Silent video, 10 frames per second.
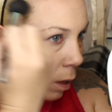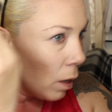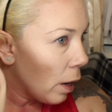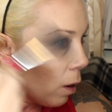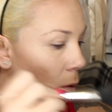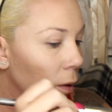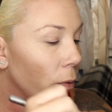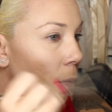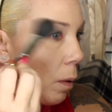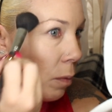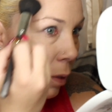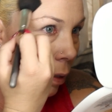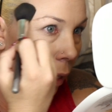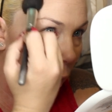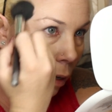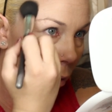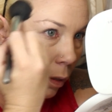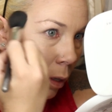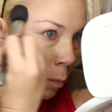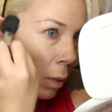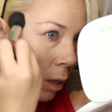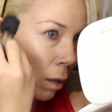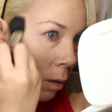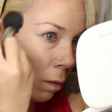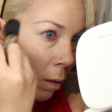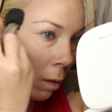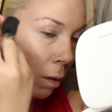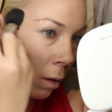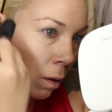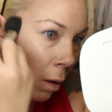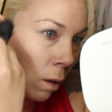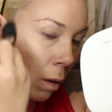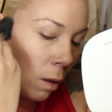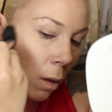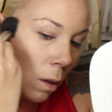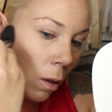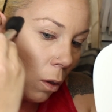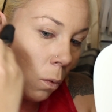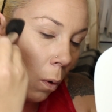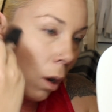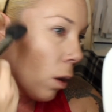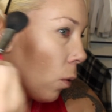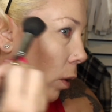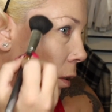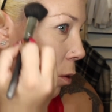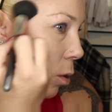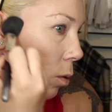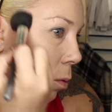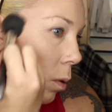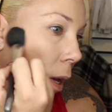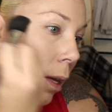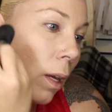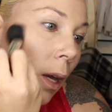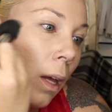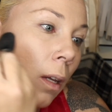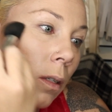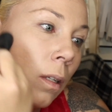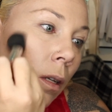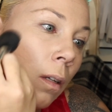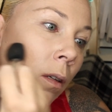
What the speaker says: Now, if you have light hair like me, you are going to get